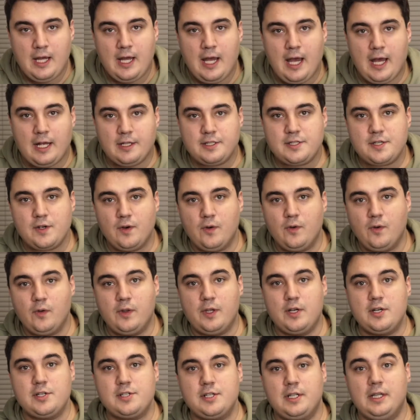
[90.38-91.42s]
And so
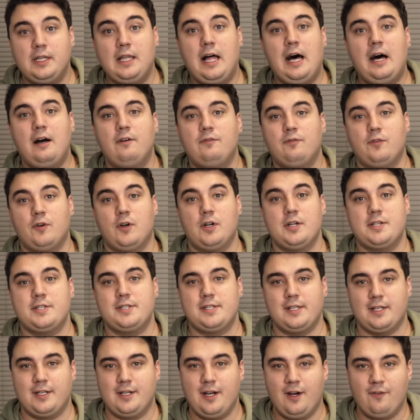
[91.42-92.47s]
there's a lot for us
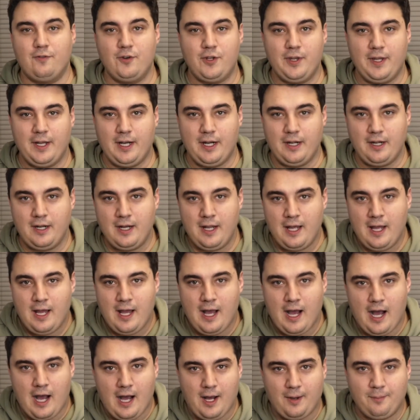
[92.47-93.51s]
to cover there,
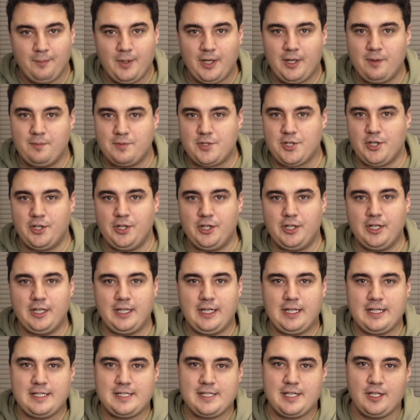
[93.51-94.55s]
and I'm sure you're going
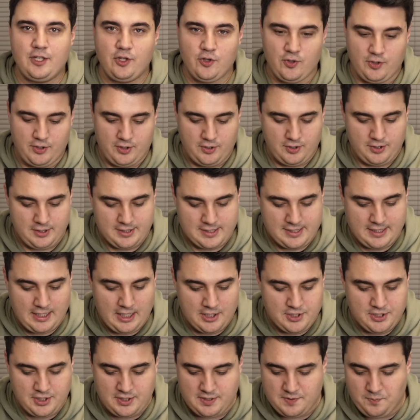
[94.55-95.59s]
to continue in your
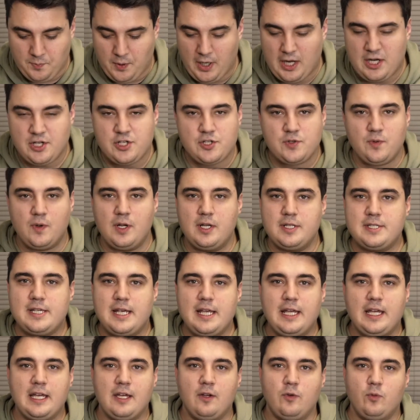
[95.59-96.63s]
discussions, but I just want to
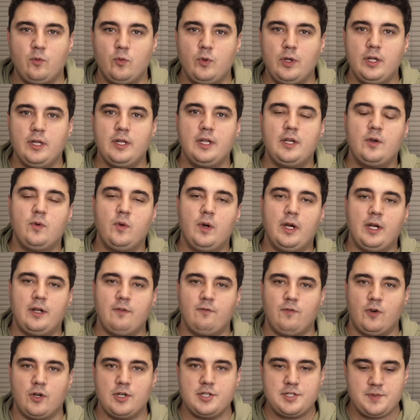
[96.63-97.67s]
take it really quick,
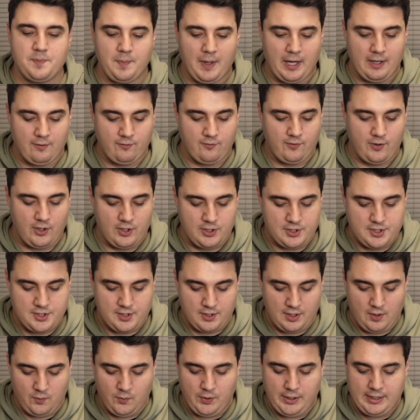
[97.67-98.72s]
verse by verse,
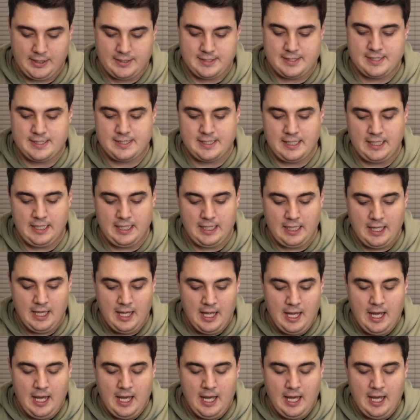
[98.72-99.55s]
so that we can see